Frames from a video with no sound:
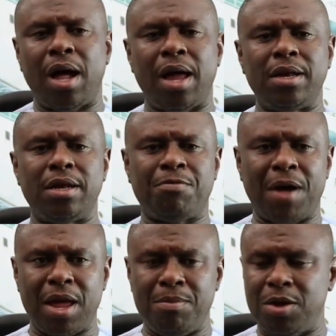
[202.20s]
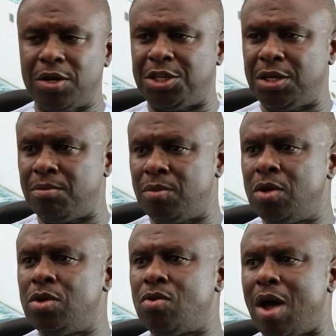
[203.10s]
And in the final bill regime,
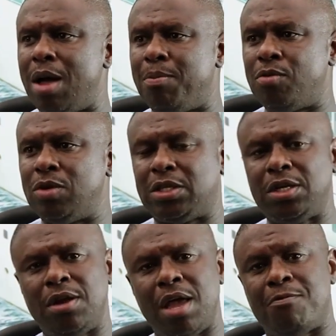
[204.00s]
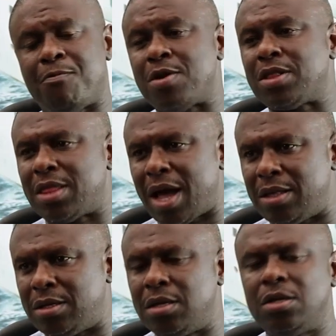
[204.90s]
you are able within a
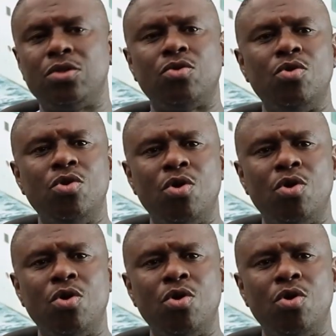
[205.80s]
fortnight to